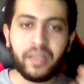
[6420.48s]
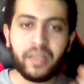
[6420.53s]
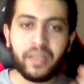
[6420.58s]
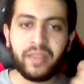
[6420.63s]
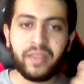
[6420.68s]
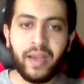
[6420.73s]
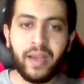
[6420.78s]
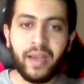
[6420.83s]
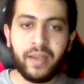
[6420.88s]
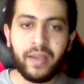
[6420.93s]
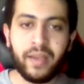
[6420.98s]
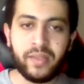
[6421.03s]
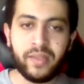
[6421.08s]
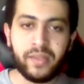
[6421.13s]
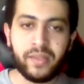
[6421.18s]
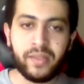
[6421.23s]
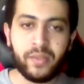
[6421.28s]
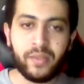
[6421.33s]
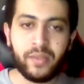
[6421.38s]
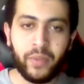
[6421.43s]

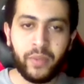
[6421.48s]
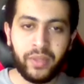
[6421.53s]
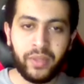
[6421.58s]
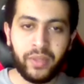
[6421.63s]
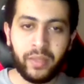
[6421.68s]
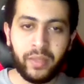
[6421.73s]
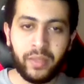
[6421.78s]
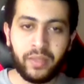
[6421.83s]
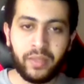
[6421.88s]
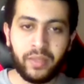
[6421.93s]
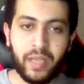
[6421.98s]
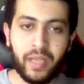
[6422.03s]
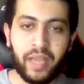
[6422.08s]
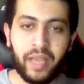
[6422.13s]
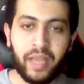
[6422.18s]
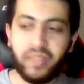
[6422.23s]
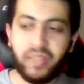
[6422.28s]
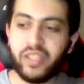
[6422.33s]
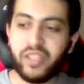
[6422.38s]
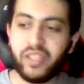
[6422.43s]
dies with it. And
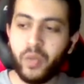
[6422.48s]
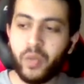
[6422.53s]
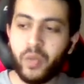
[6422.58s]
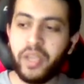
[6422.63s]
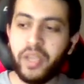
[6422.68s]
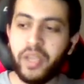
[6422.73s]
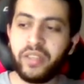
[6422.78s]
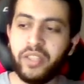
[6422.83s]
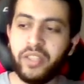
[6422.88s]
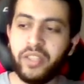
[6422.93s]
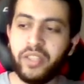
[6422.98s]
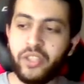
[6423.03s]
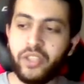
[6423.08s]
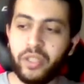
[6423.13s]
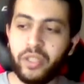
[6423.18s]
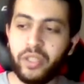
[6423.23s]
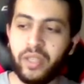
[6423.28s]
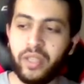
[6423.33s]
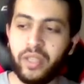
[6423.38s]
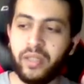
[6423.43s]
that's why
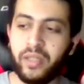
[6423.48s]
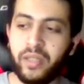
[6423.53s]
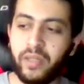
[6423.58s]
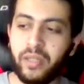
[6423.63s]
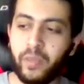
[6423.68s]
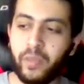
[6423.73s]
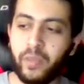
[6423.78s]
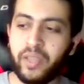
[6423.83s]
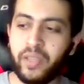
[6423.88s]
they when they